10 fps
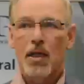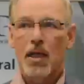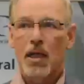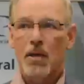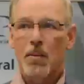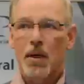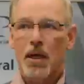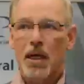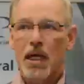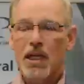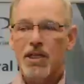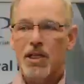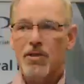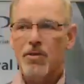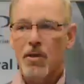The
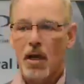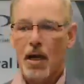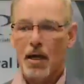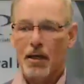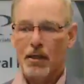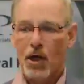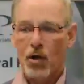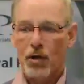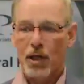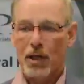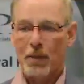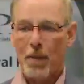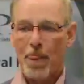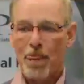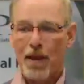easiest or the
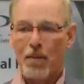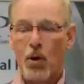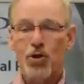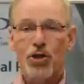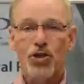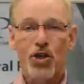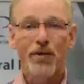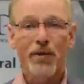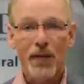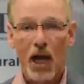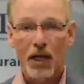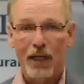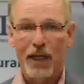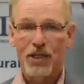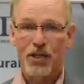most conservative
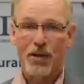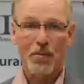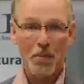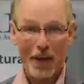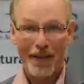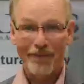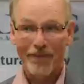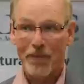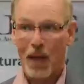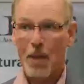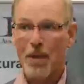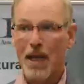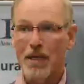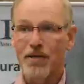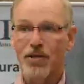calculation I
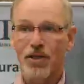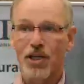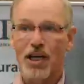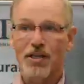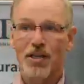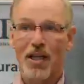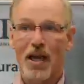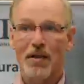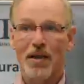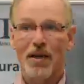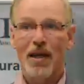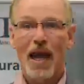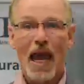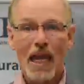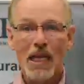made suggests that
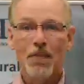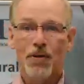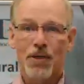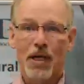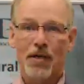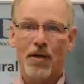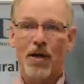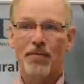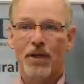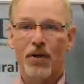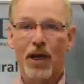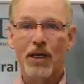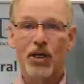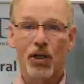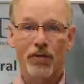80% of the
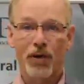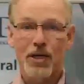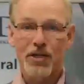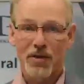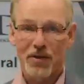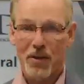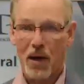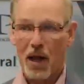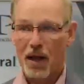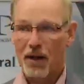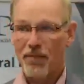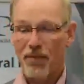grain deliveries that